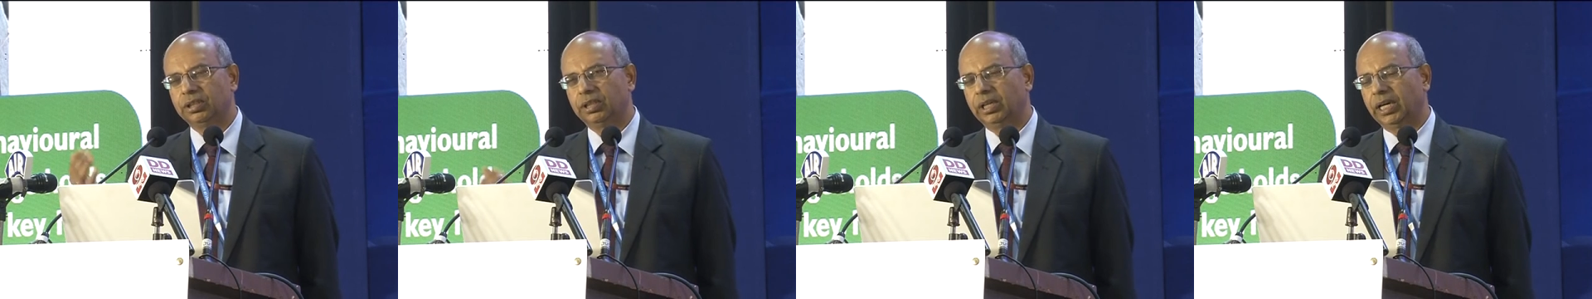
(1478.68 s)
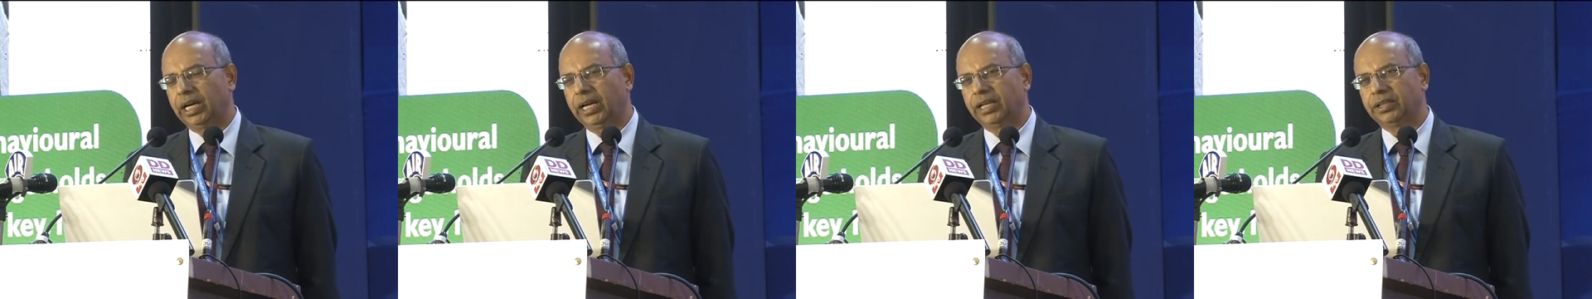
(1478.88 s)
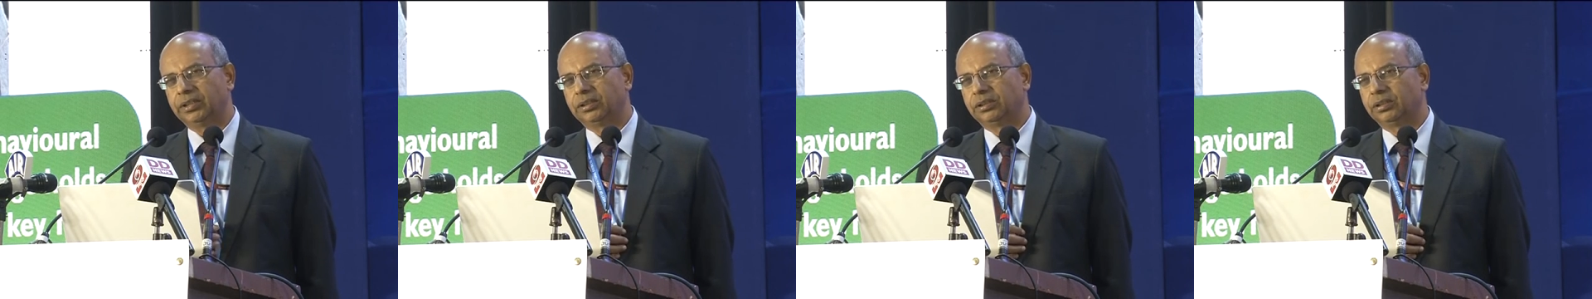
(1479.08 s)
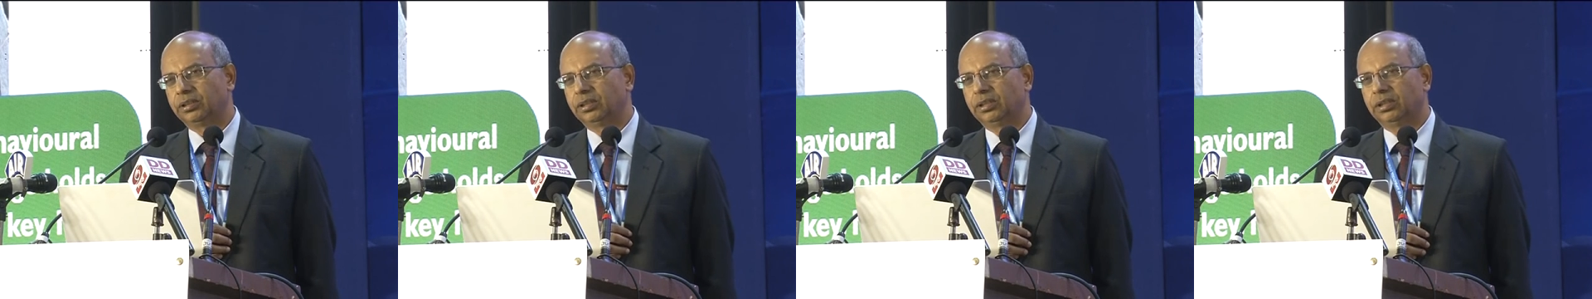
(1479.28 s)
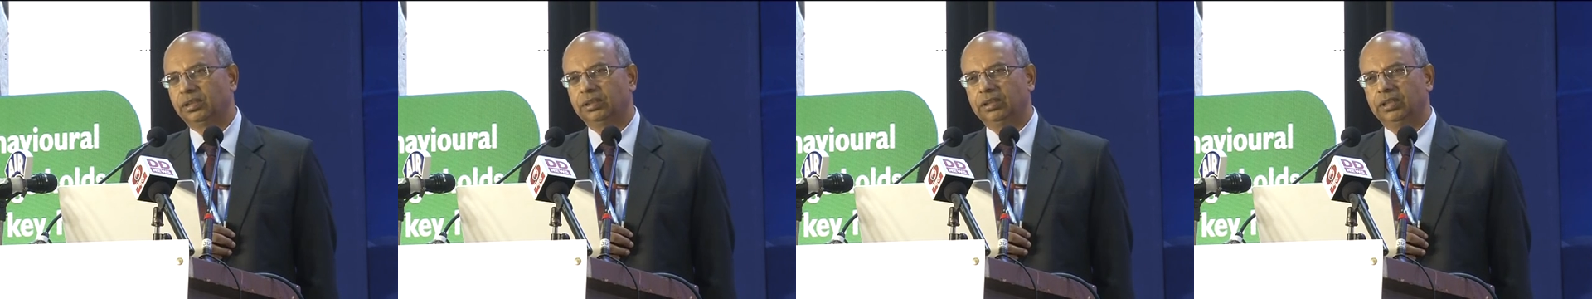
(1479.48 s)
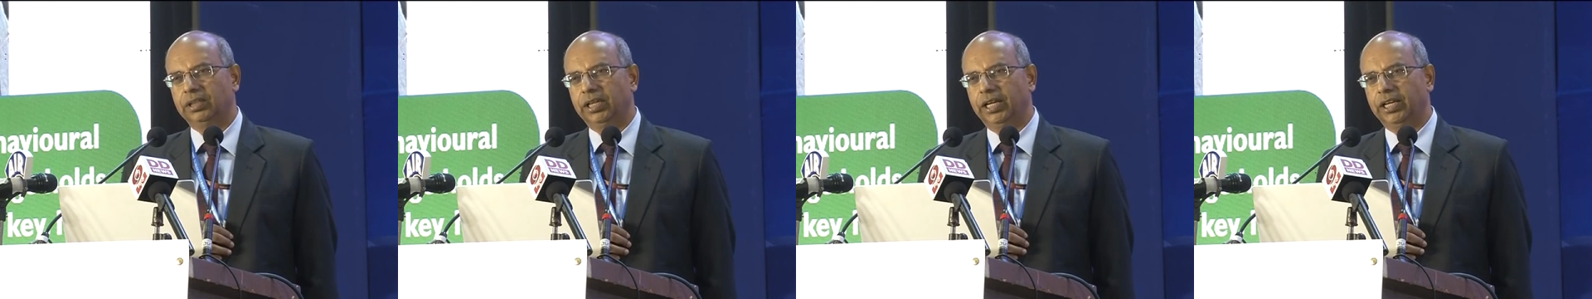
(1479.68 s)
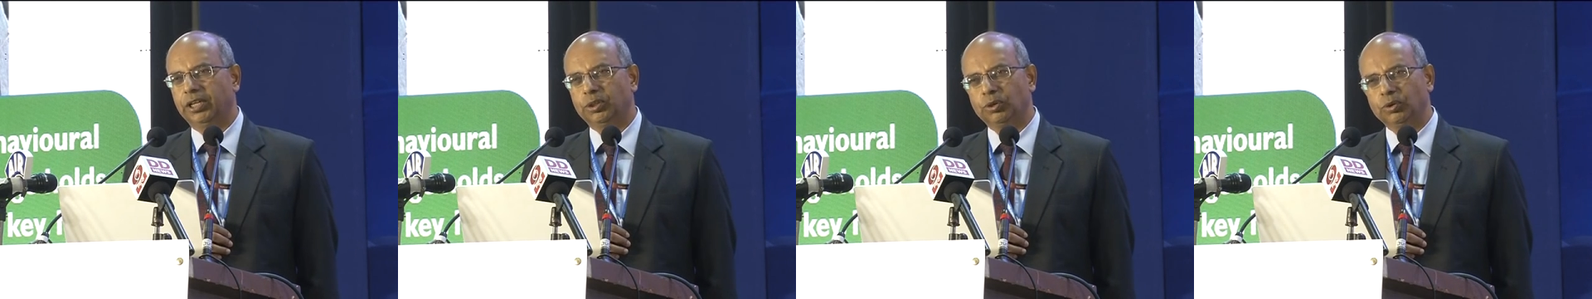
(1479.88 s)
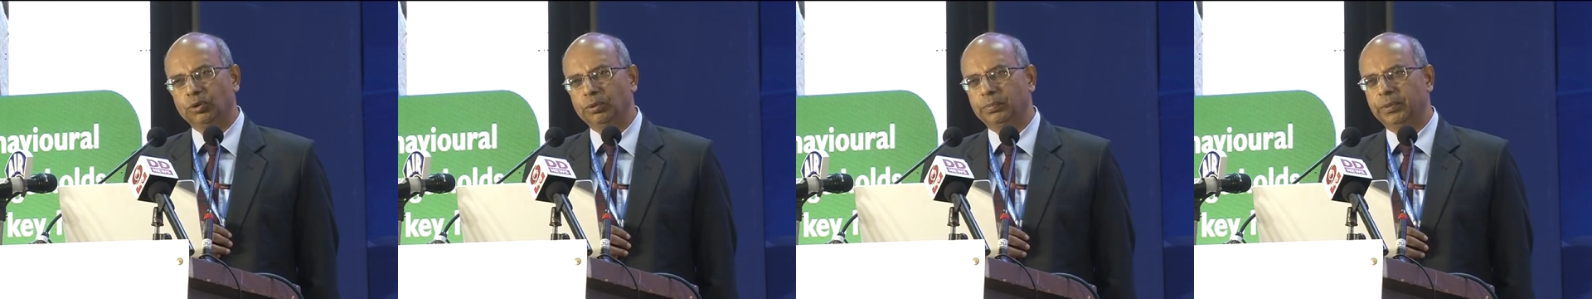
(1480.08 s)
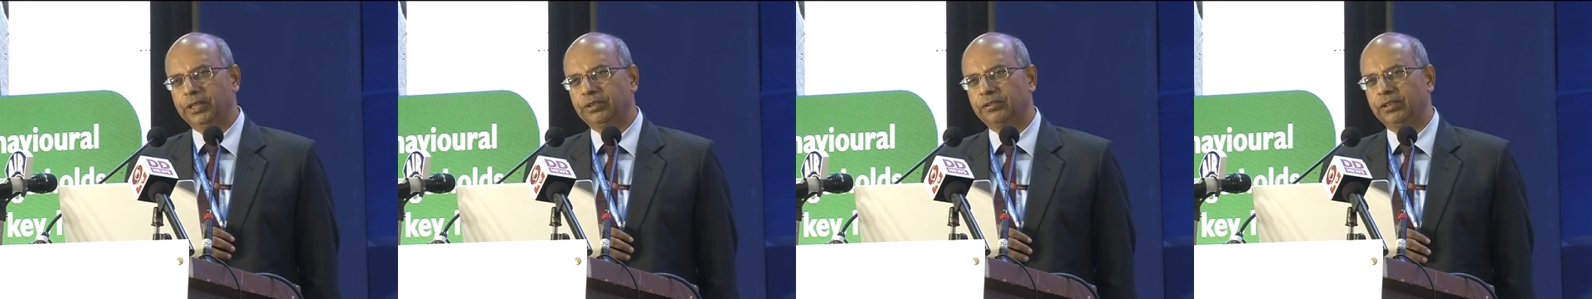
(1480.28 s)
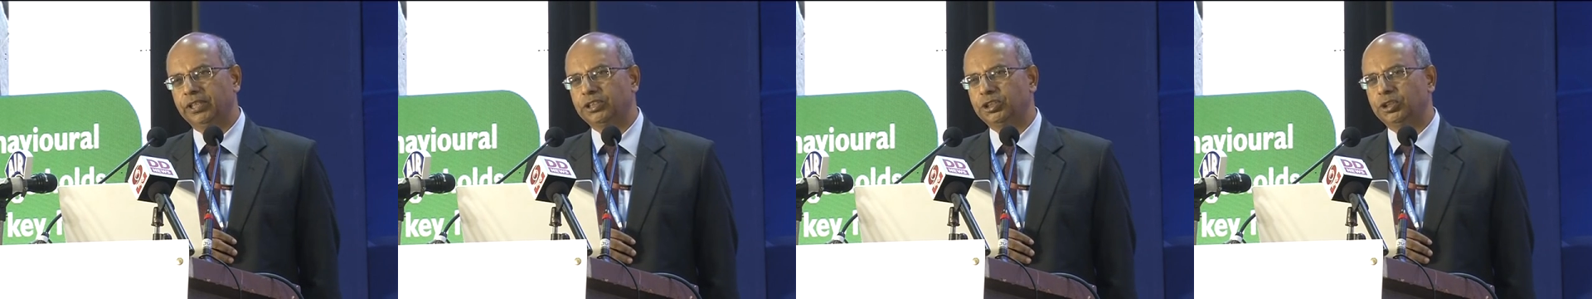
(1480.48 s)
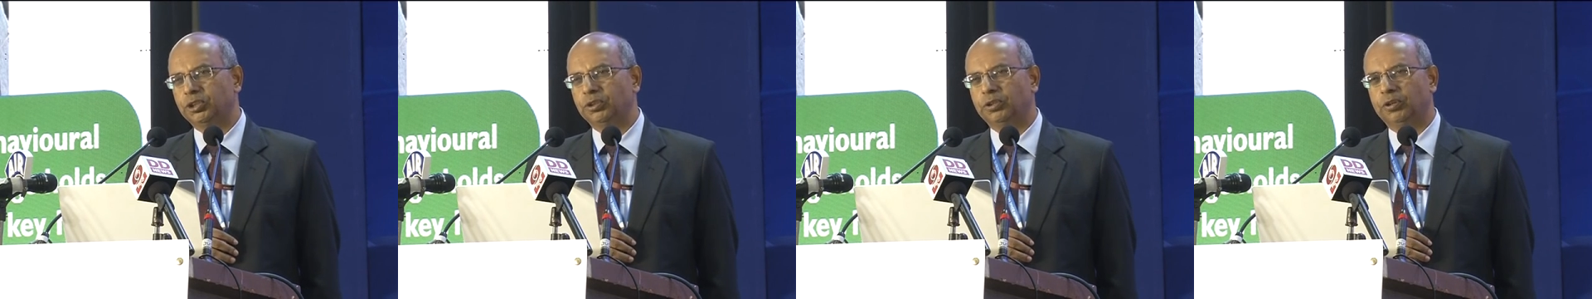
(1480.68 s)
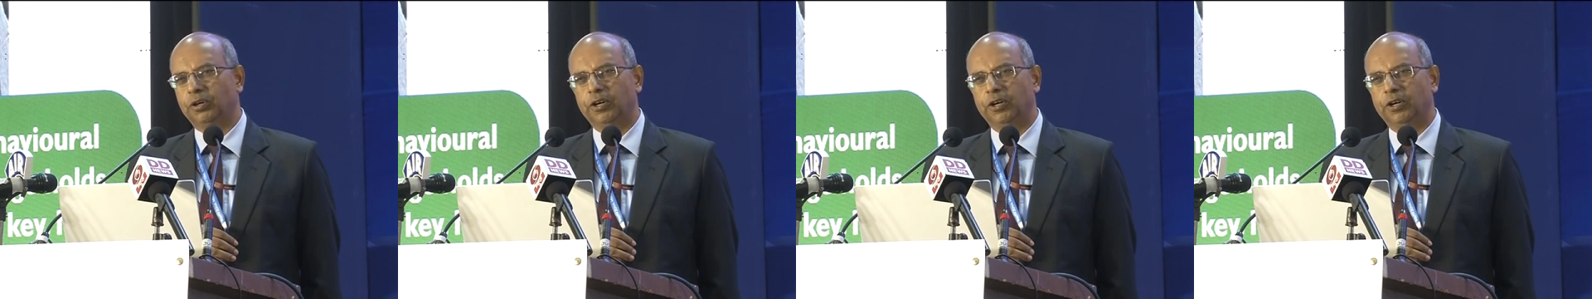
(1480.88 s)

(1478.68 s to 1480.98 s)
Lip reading: and the enrollment ratio